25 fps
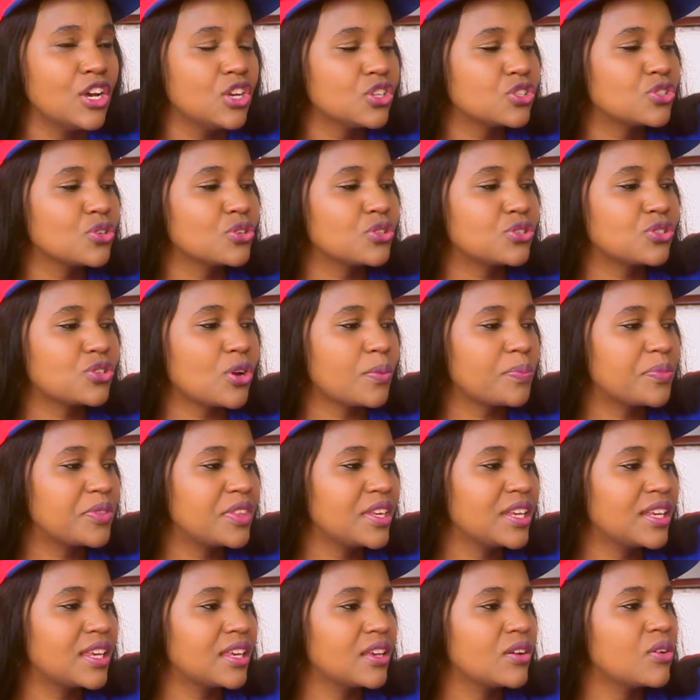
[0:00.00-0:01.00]
So stop
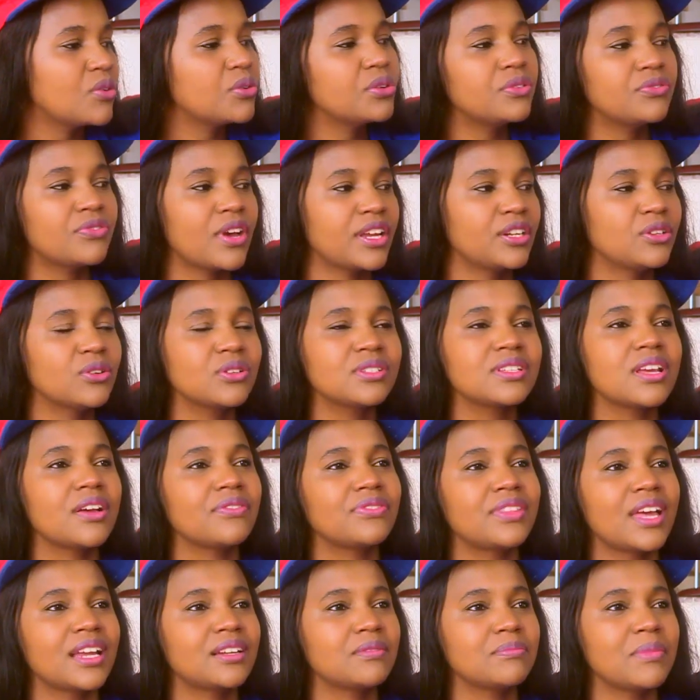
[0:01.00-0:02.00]
thinking, oh, if I don't
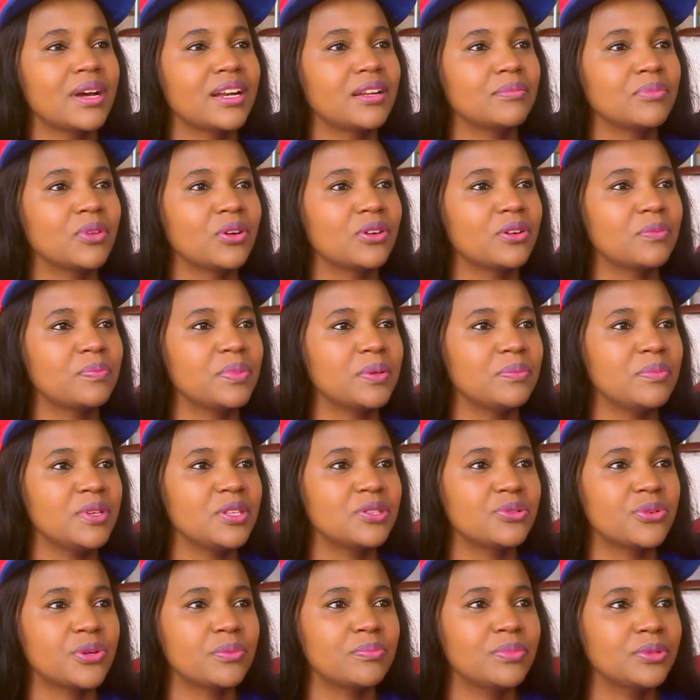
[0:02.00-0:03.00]
have that man, I'm going to be
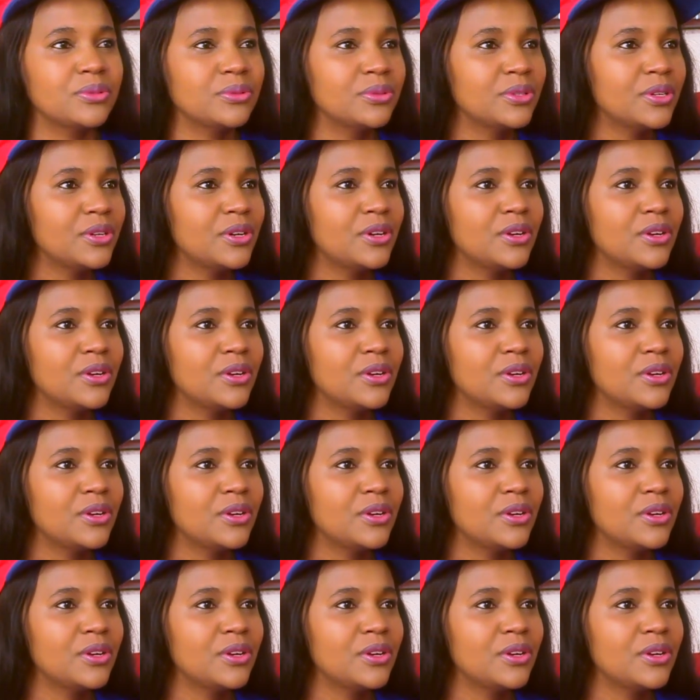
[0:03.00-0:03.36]
miserable.